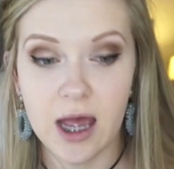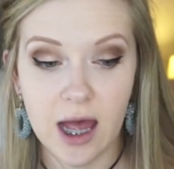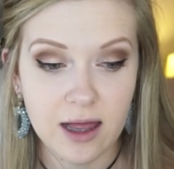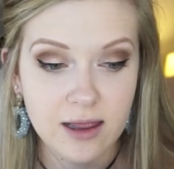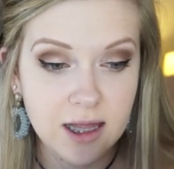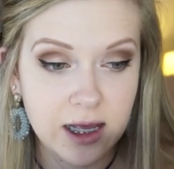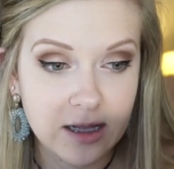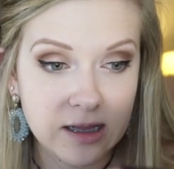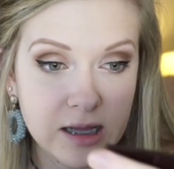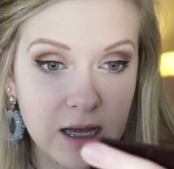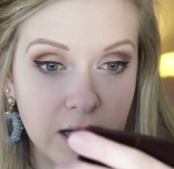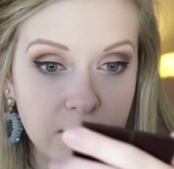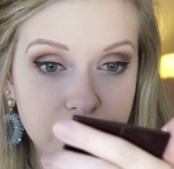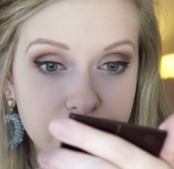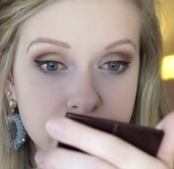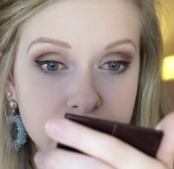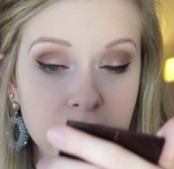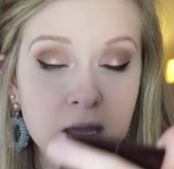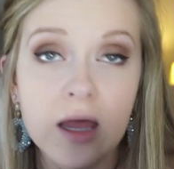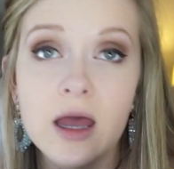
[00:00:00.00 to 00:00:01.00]
I like that.
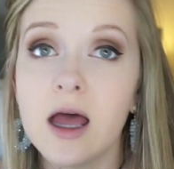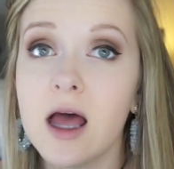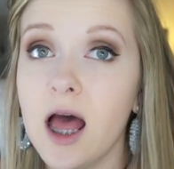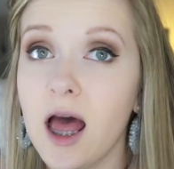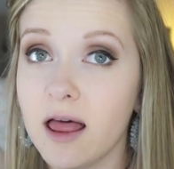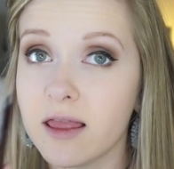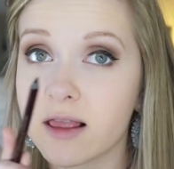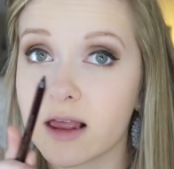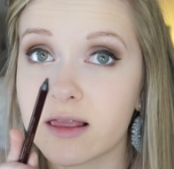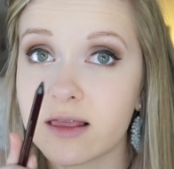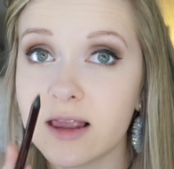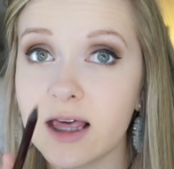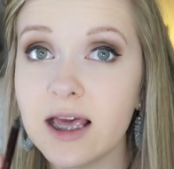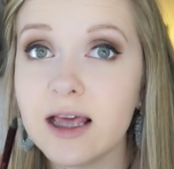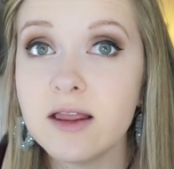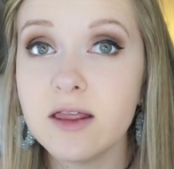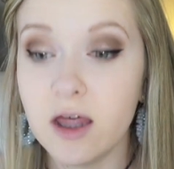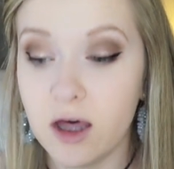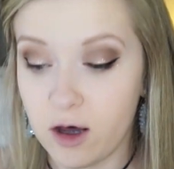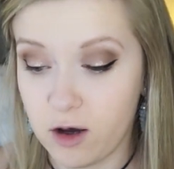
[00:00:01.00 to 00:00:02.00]
The
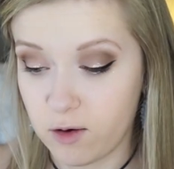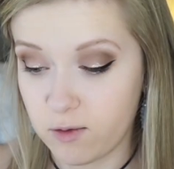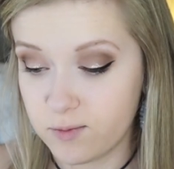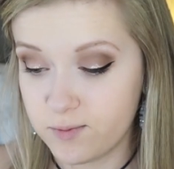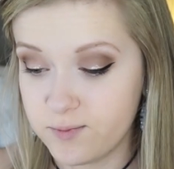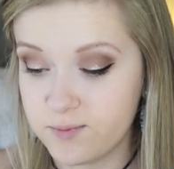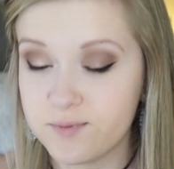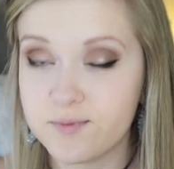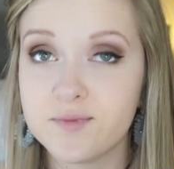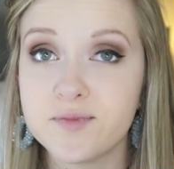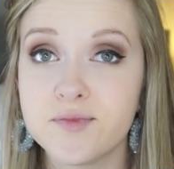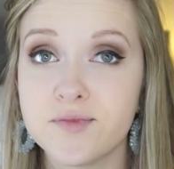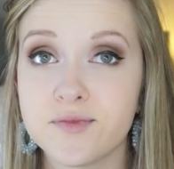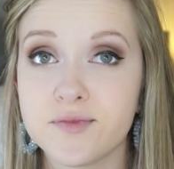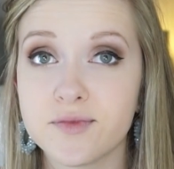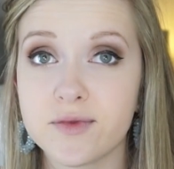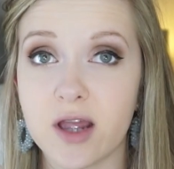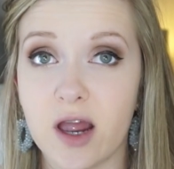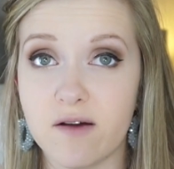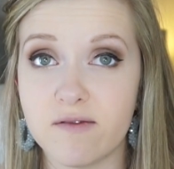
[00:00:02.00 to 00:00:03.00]
thing though,
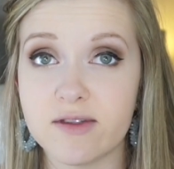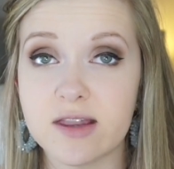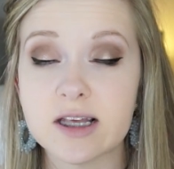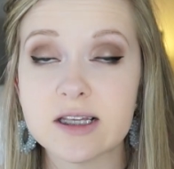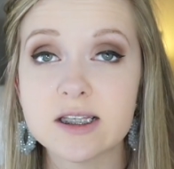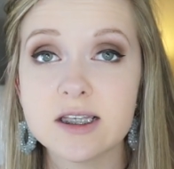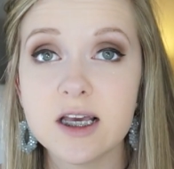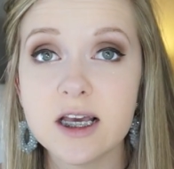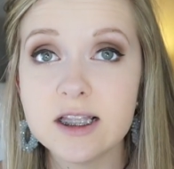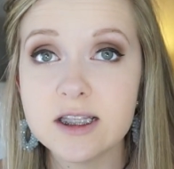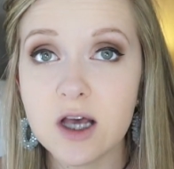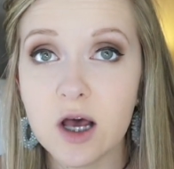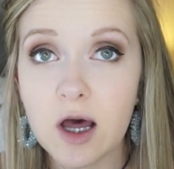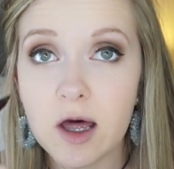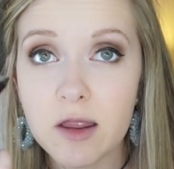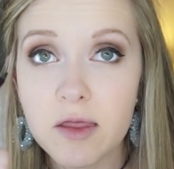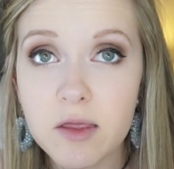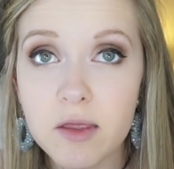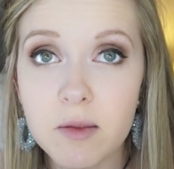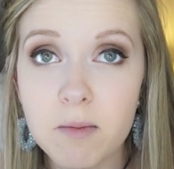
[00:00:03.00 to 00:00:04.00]
if this gets
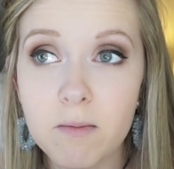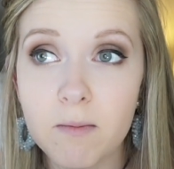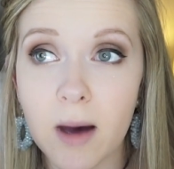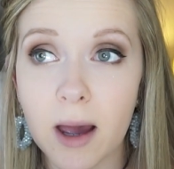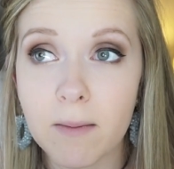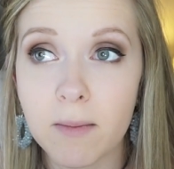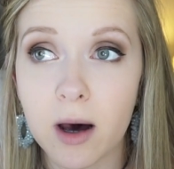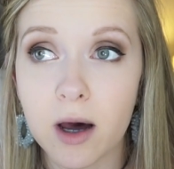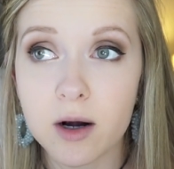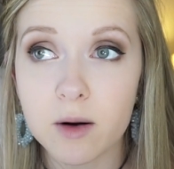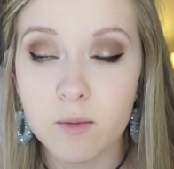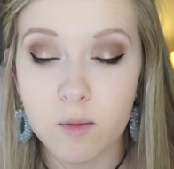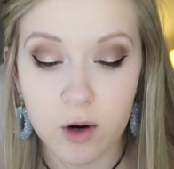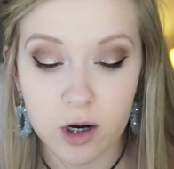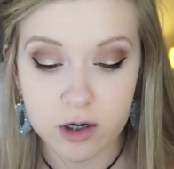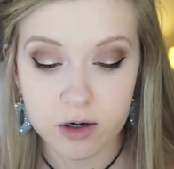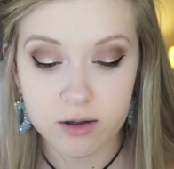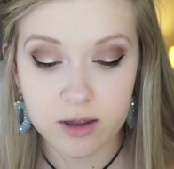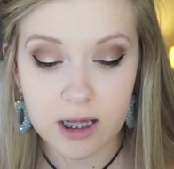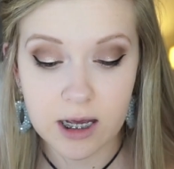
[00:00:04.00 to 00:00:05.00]
on my bottom
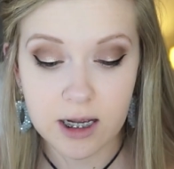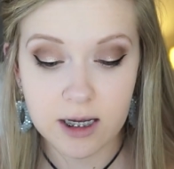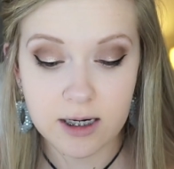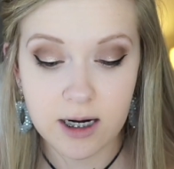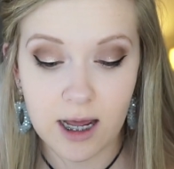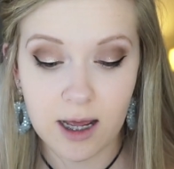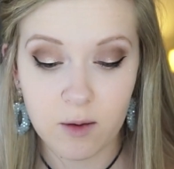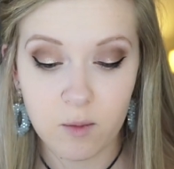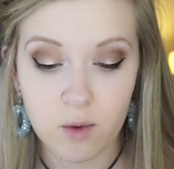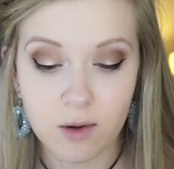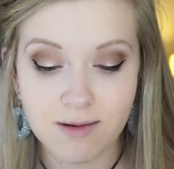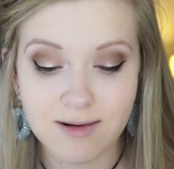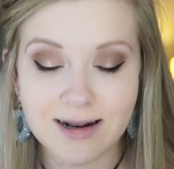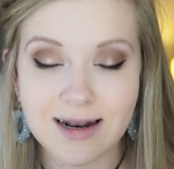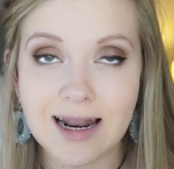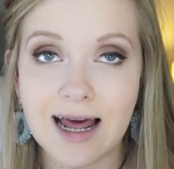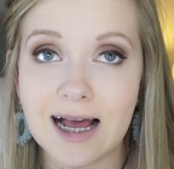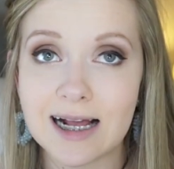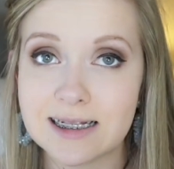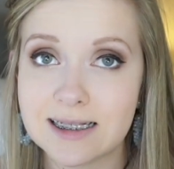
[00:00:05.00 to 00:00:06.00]
waterline, I will
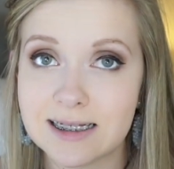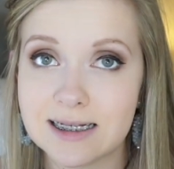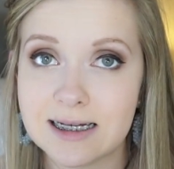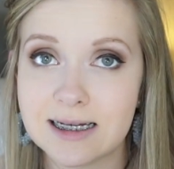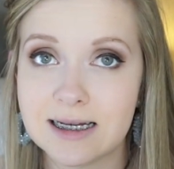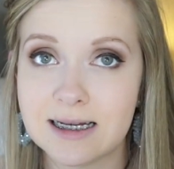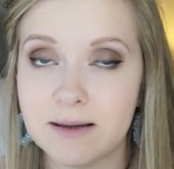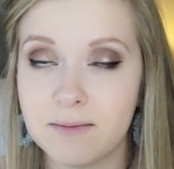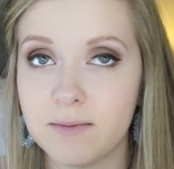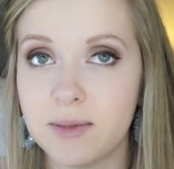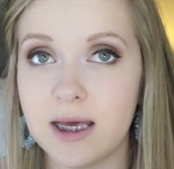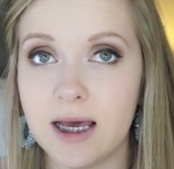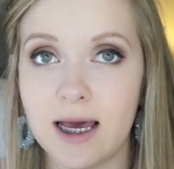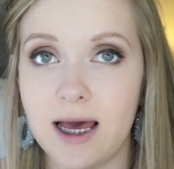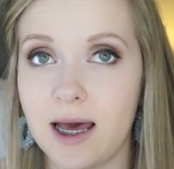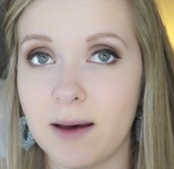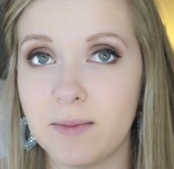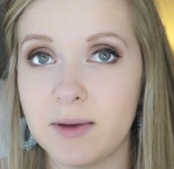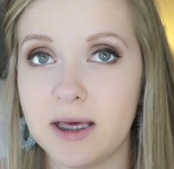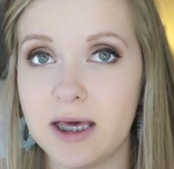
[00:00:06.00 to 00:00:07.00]
not be a
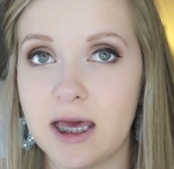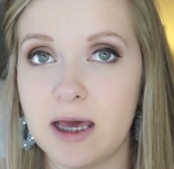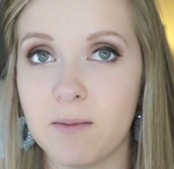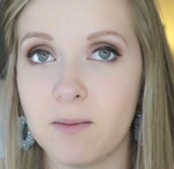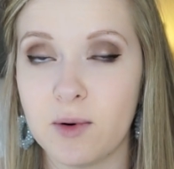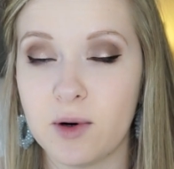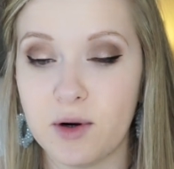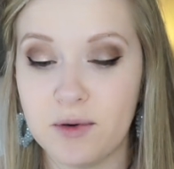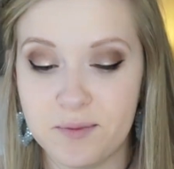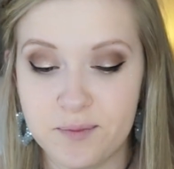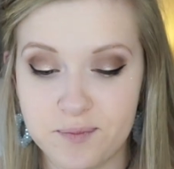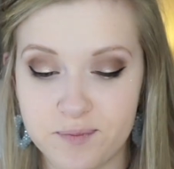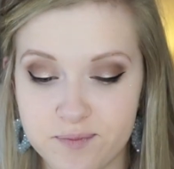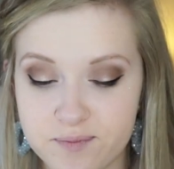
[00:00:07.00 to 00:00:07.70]
happy camper.